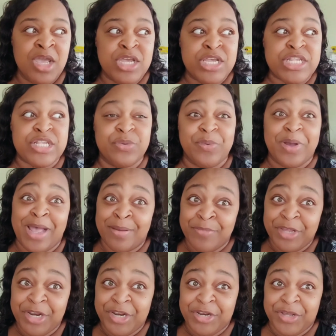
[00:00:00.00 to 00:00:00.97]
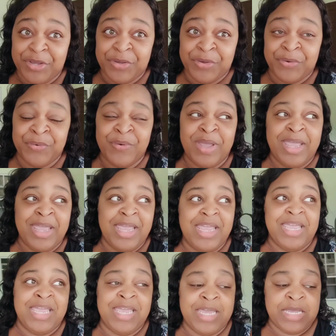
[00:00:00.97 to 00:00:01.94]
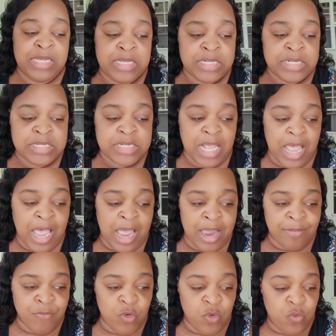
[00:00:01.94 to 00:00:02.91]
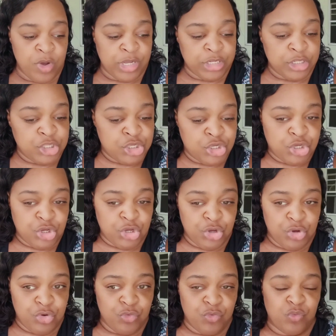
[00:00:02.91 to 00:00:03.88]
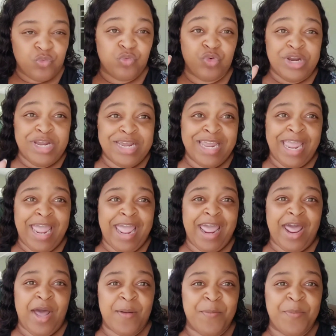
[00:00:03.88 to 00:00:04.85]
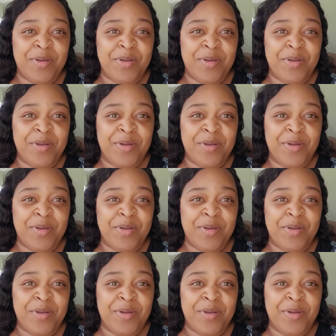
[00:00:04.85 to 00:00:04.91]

So, what I'm going to do is I'm going to recap.